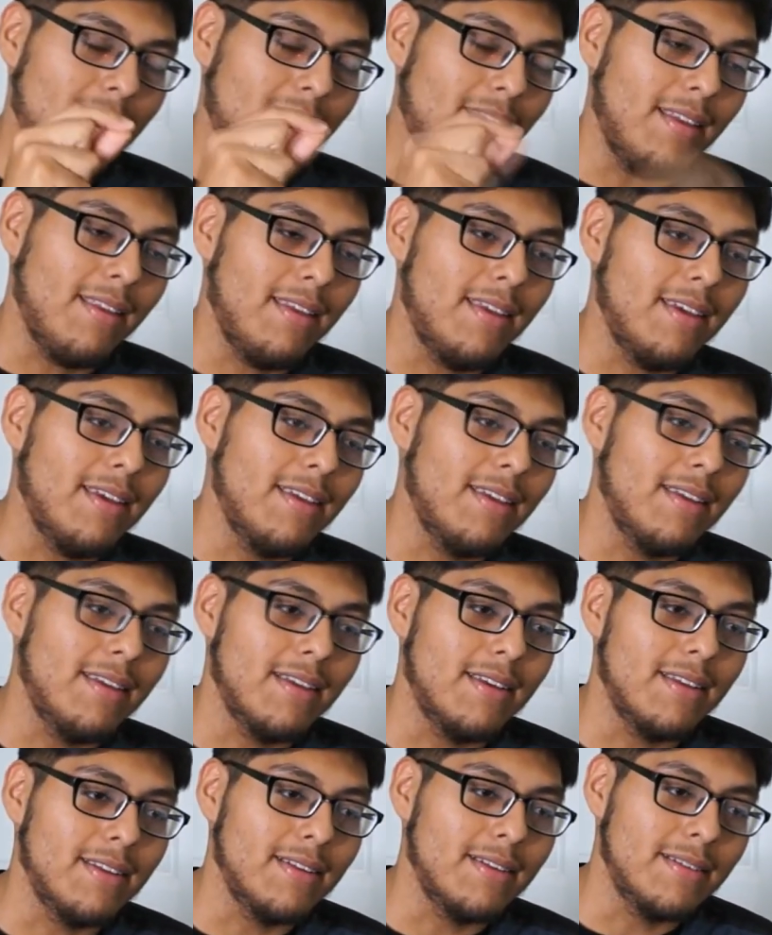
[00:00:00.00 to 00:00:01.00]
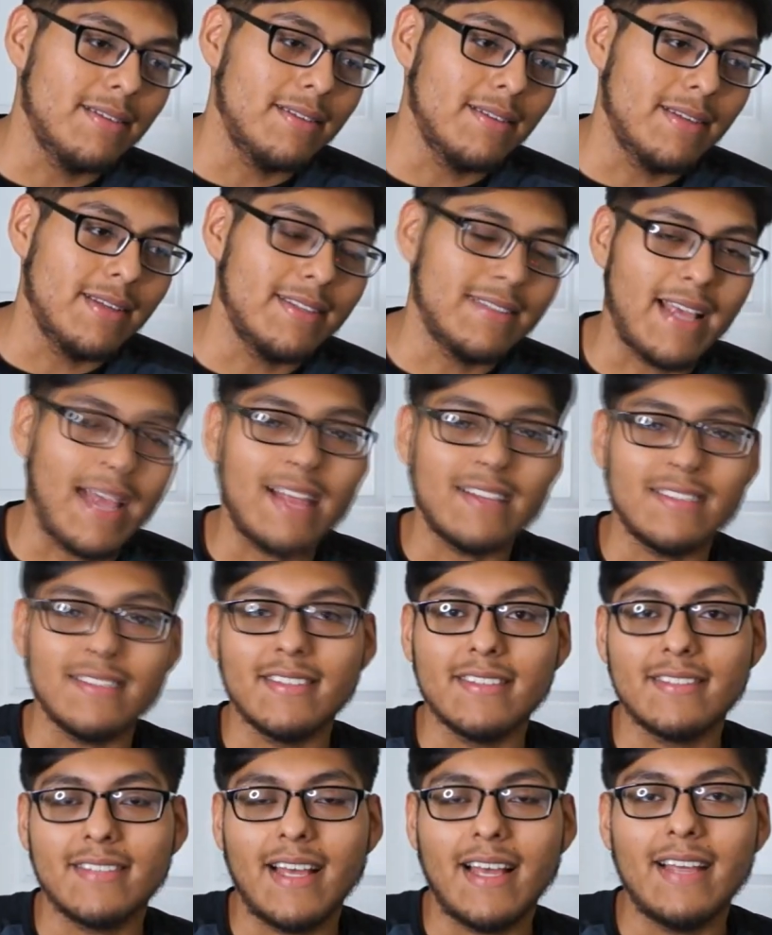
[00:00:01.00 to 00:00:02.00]
and then it's
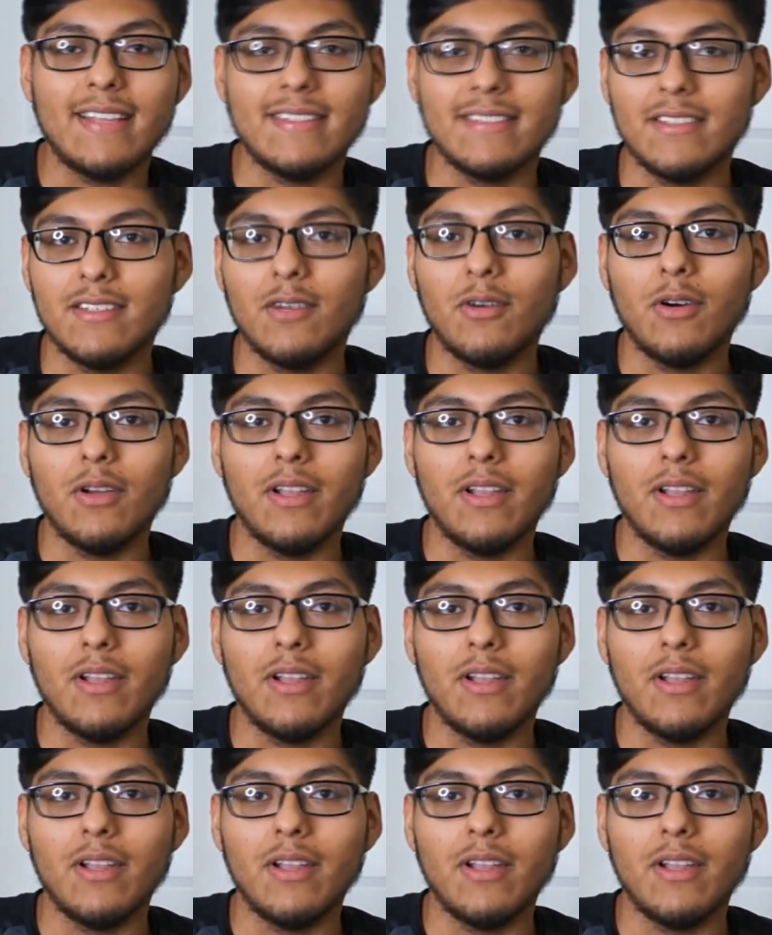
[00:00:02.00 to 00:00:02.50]
actually a size, you know,